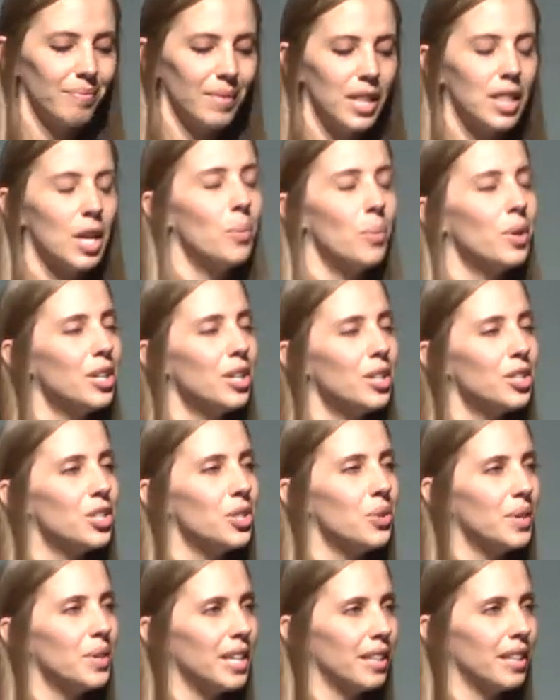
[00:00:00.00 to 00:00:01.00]
They wouldn't
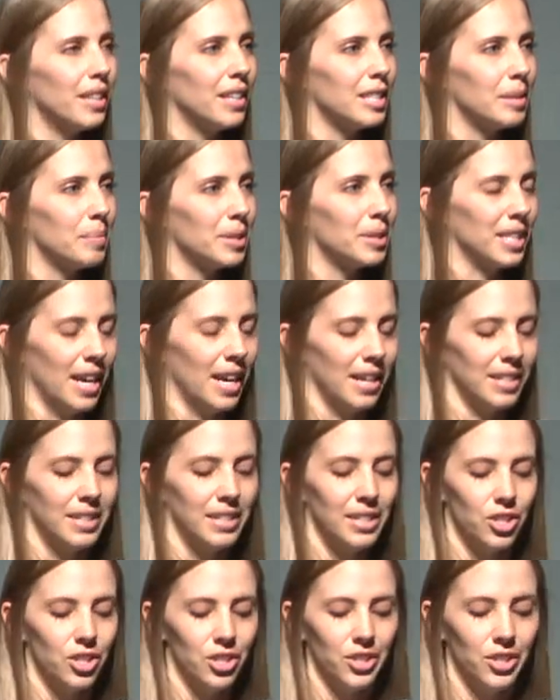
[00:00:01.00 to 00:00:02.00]
do anything to protect
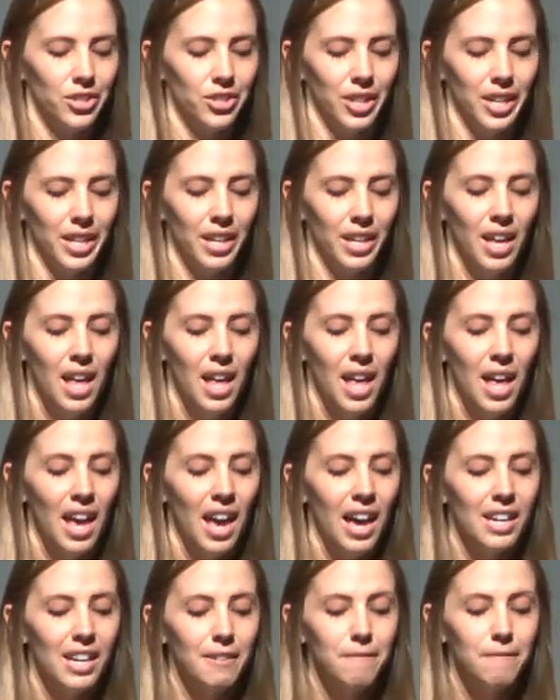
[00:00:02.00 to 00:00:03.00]
these children.
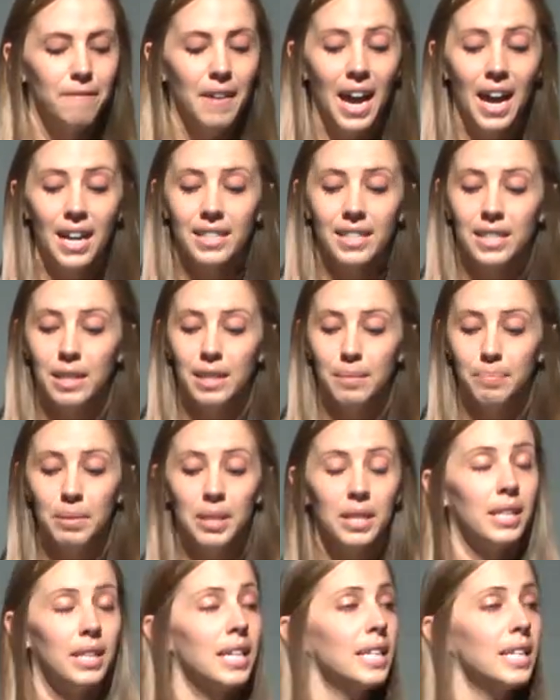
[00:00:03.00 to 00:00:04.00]
And in fact, the
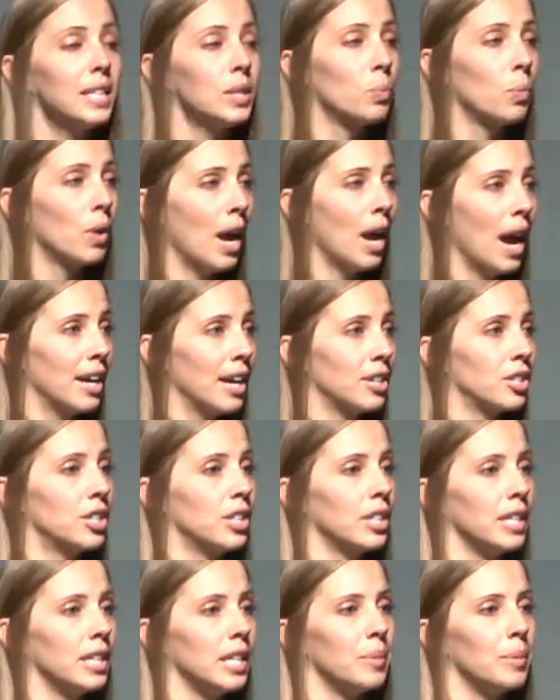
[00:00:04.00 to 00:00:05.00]
police were
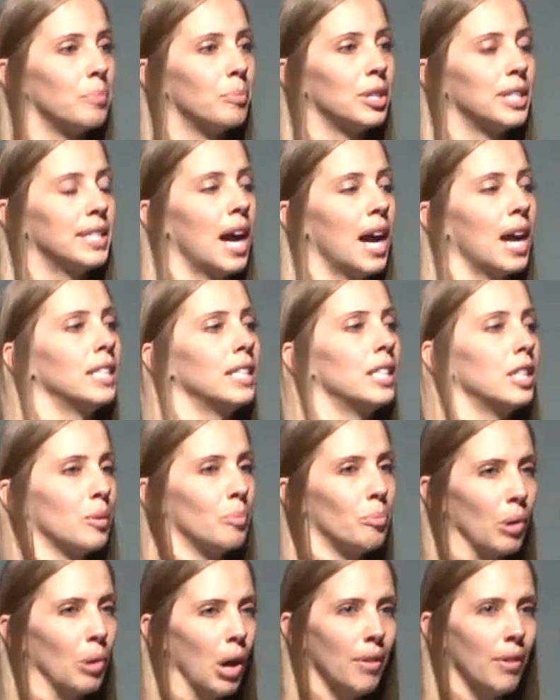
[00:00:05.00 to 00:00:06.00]
actually protecting the
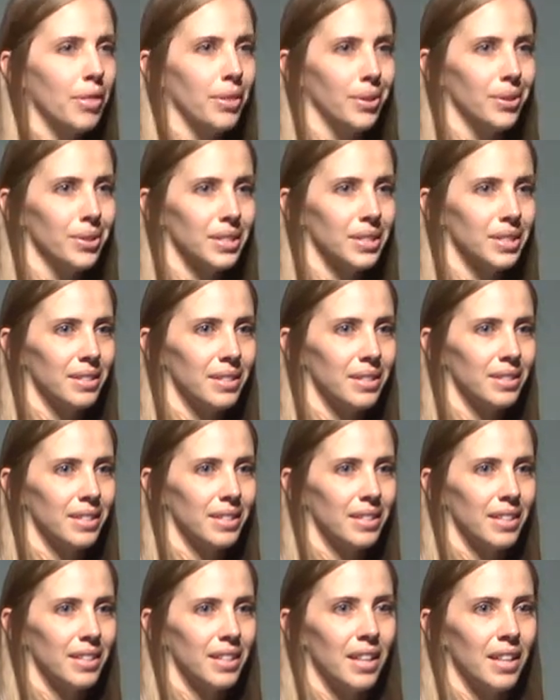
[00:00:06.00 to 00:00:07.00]
brothels
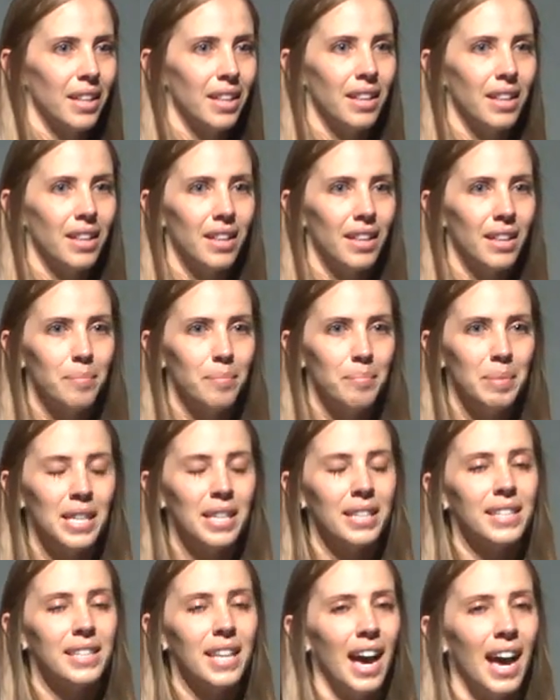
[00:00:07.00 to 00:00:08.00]

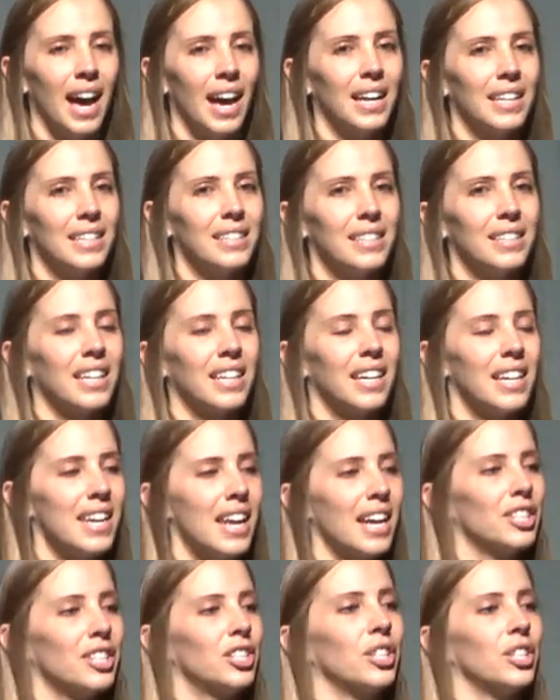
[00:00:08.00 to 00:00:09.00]
because they had
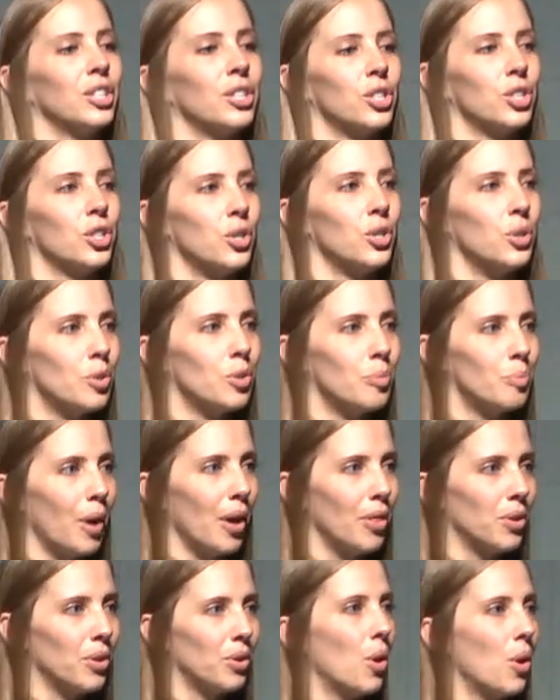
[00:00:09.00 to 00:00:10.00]
connections to the
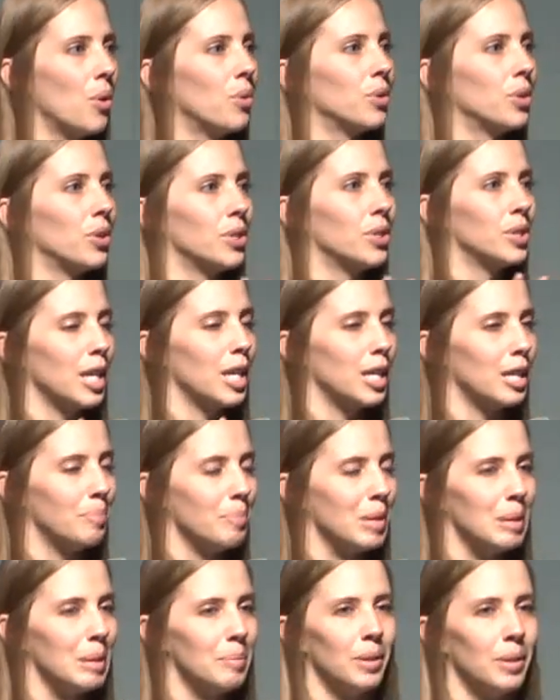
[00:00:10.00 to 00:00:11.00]
brothel owners and the
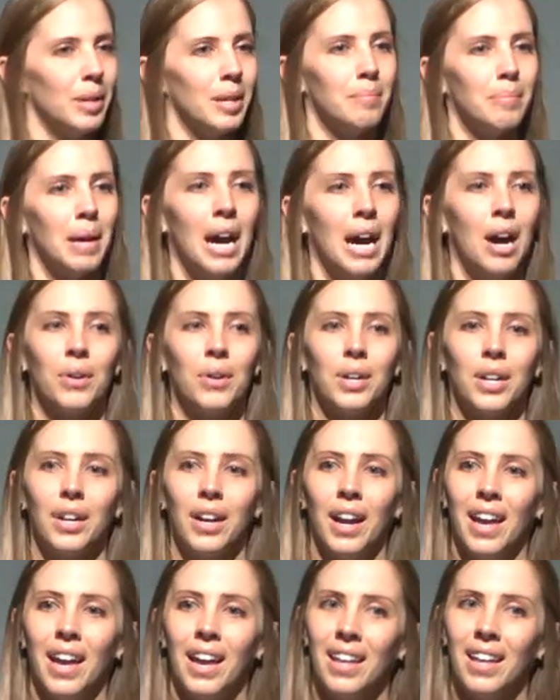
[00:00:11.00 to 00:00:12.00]
people in
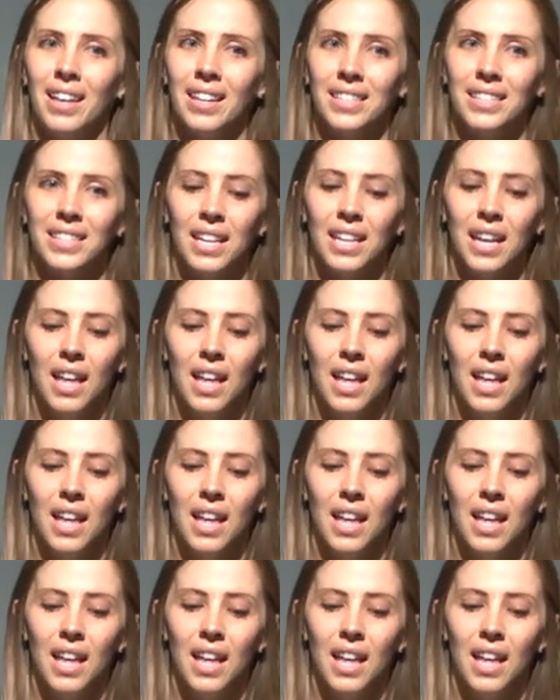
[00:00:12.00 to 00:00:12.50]
power, and